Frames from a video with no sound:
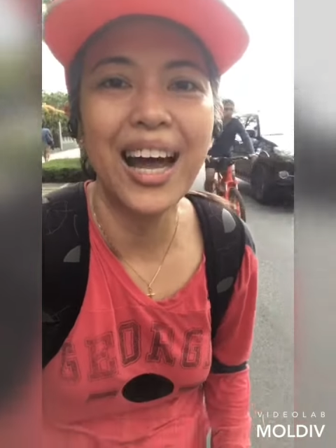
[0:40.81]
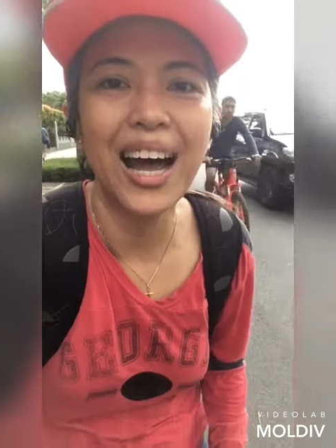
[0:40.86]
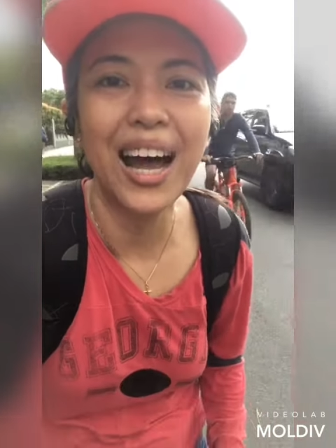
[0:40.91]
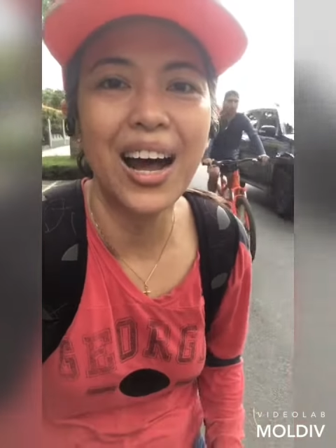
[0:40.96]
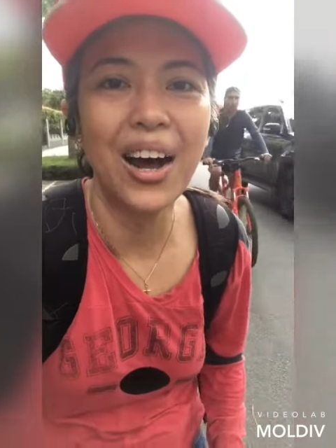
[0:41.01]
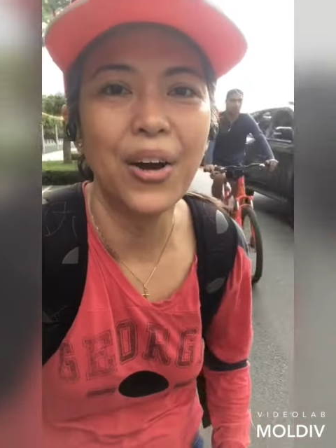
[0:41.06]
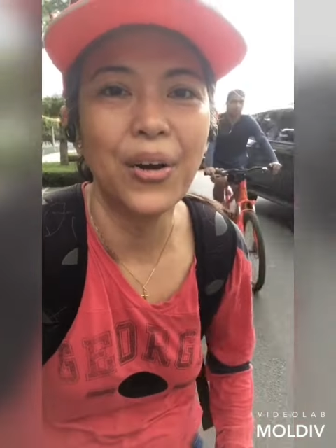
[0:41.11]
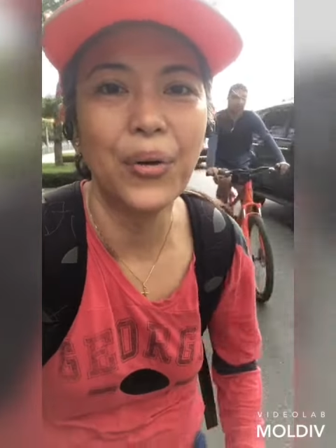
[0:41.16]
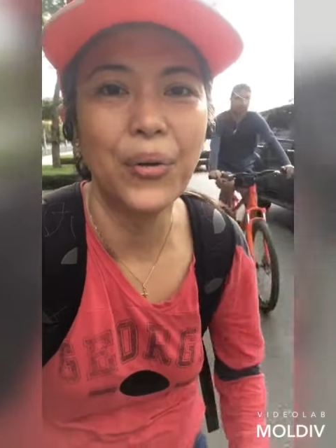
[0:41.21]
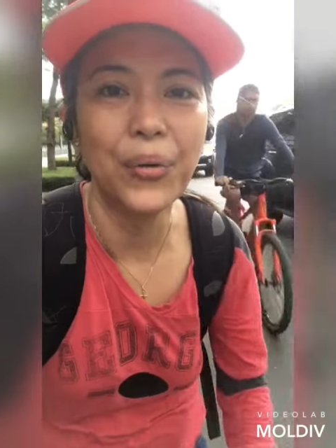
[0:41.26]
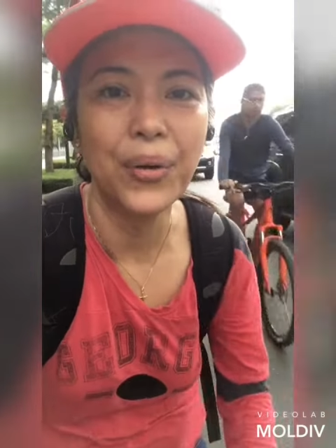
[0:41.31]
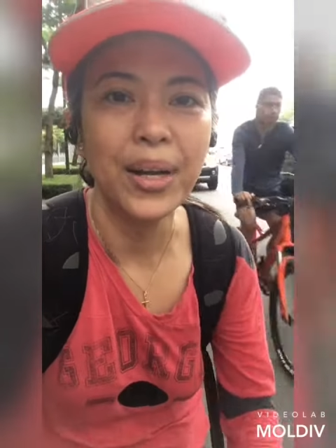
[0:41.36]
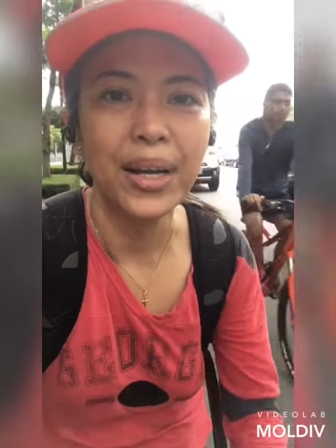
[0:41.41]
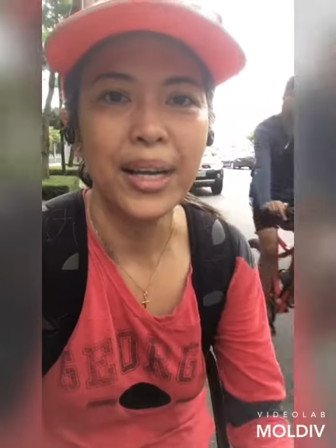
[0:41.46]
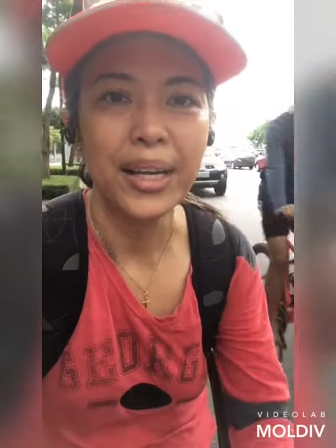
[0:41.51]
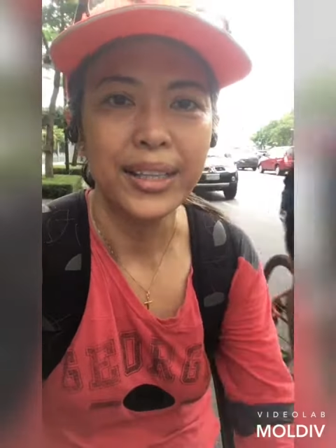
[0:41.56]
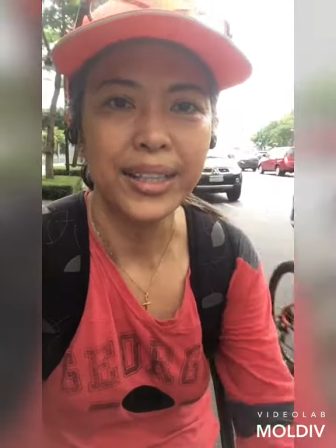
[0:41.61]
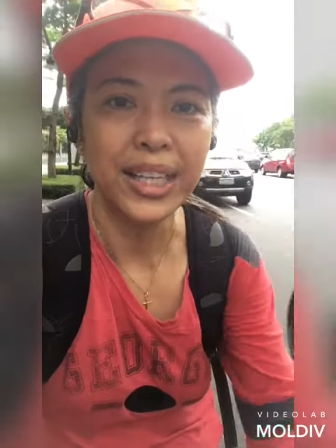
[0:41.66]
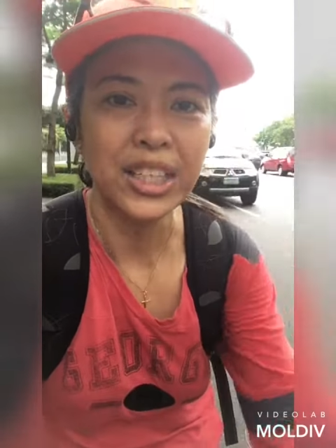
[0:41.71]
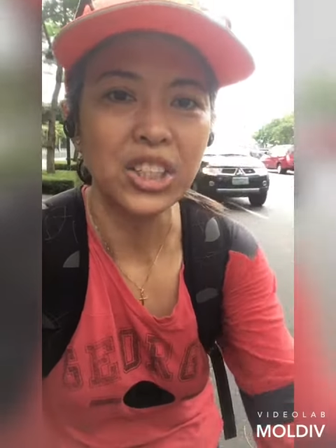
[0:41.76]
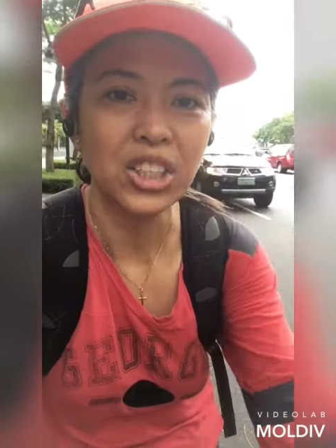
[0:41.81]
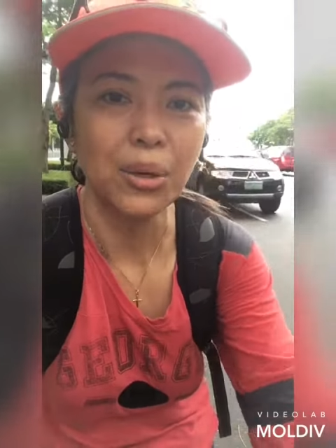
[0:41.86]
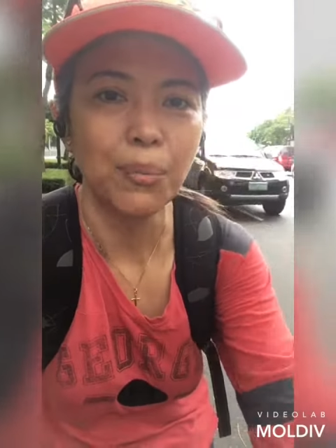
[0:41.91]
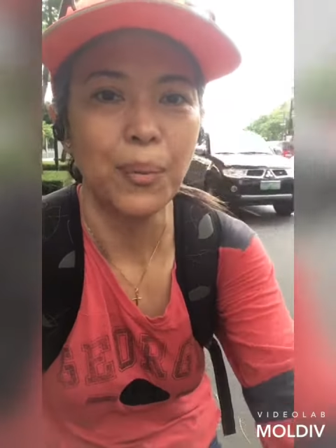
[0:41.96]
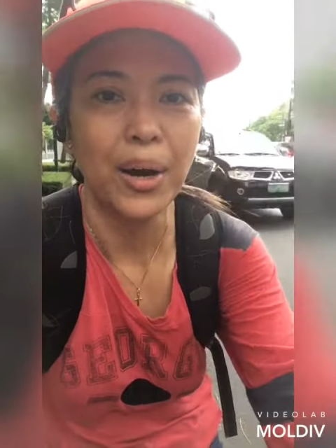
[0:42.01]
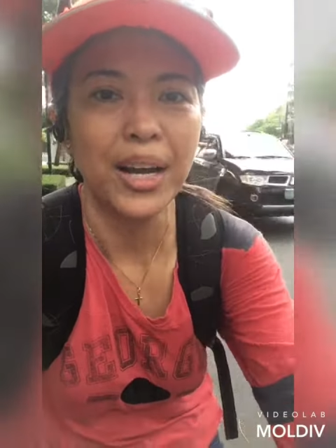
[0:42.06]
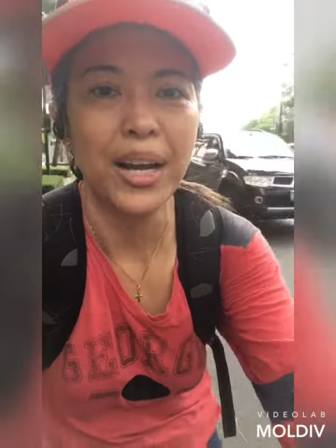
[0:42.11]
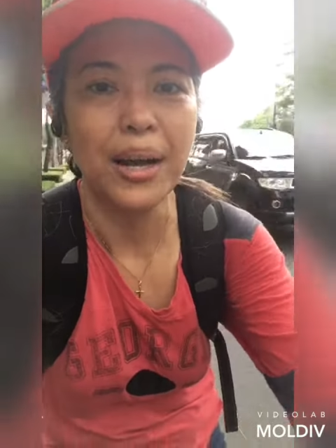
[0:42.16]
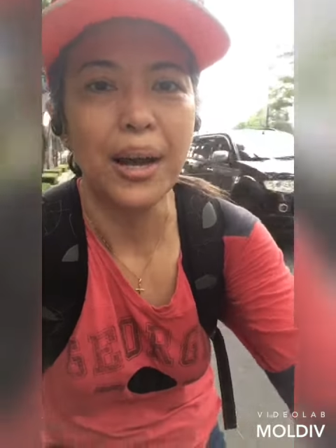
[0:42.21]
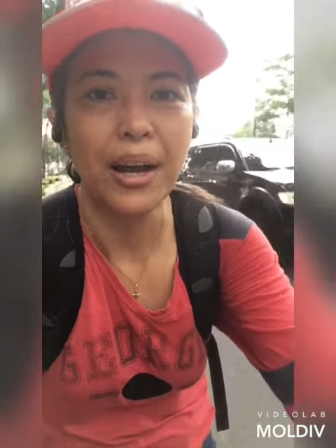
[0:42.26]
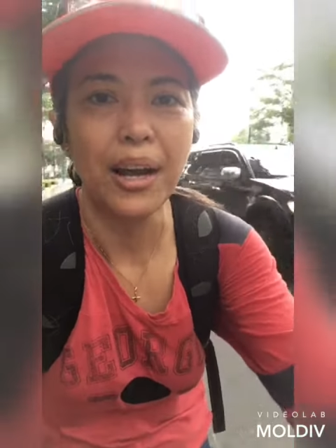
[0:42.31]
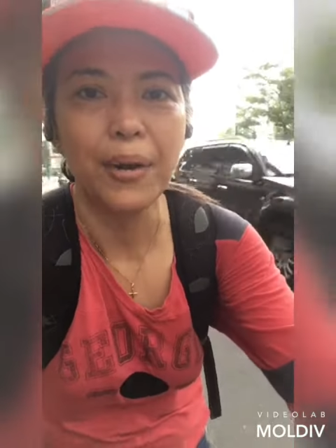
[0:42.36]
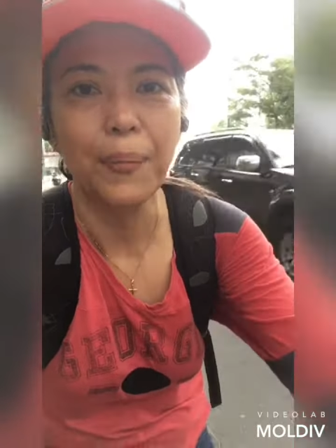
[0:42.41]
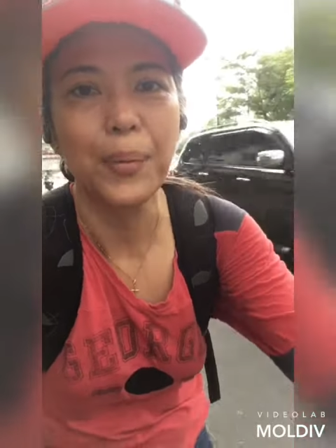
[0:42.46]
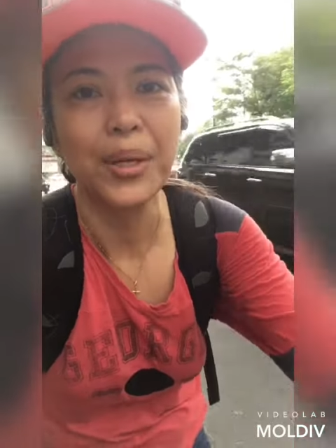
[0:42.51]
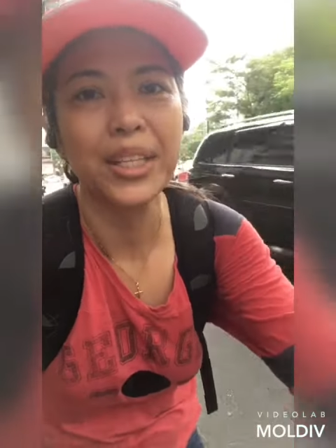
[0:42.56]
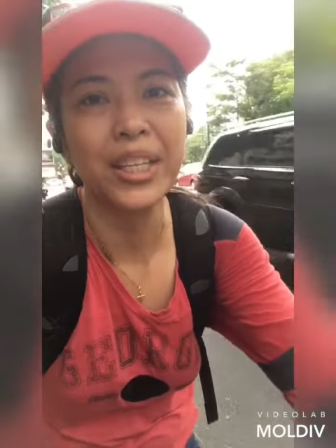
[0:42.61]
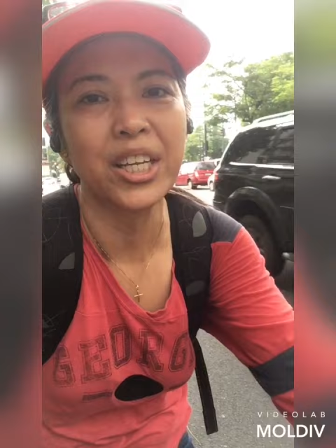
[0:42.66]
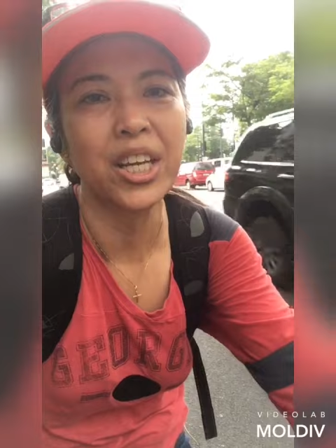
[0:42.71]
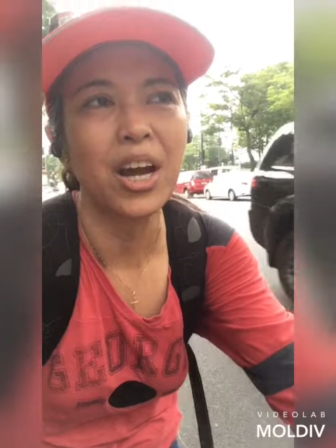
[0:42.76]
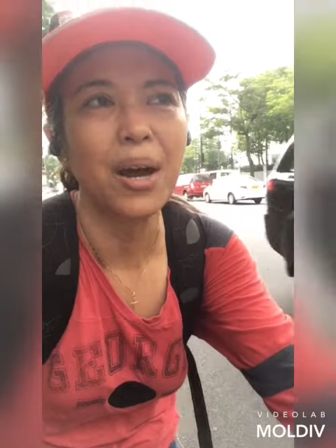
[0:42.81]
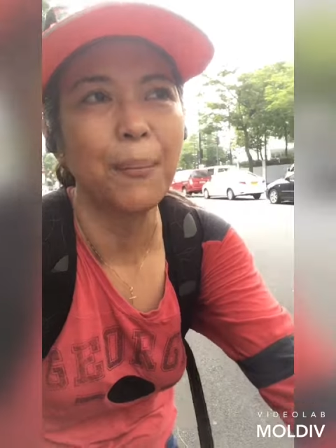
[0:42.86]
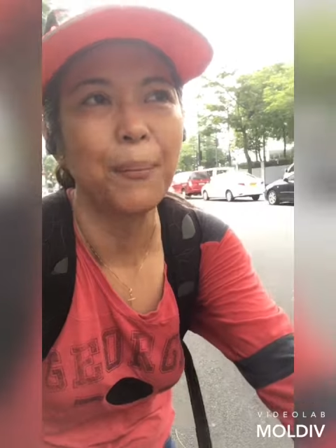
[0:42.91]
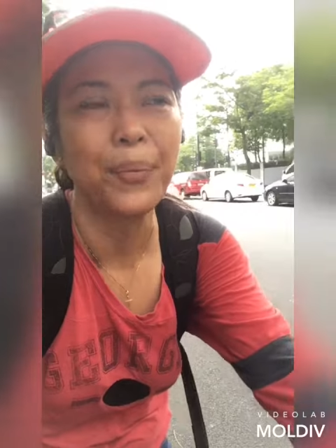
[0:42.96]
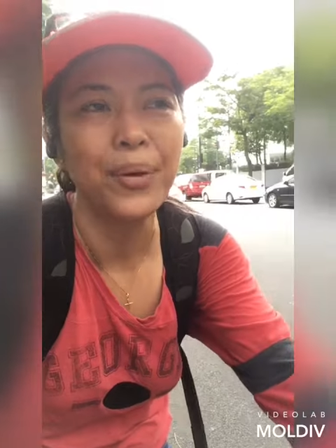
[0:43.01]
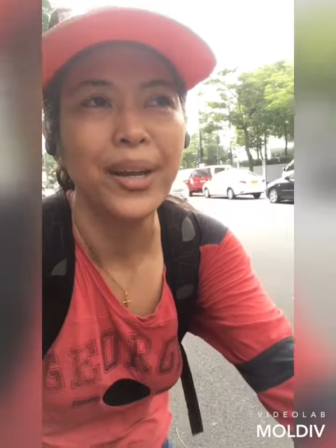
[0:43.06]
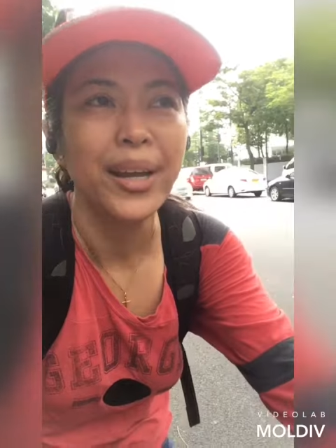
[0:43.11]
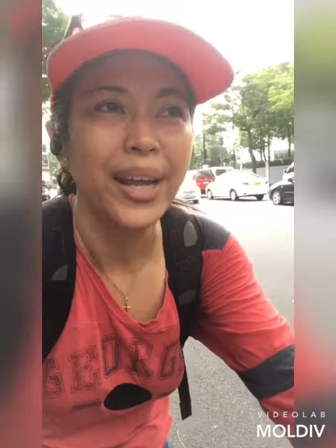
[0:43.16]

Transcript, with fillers: how things are, are building up.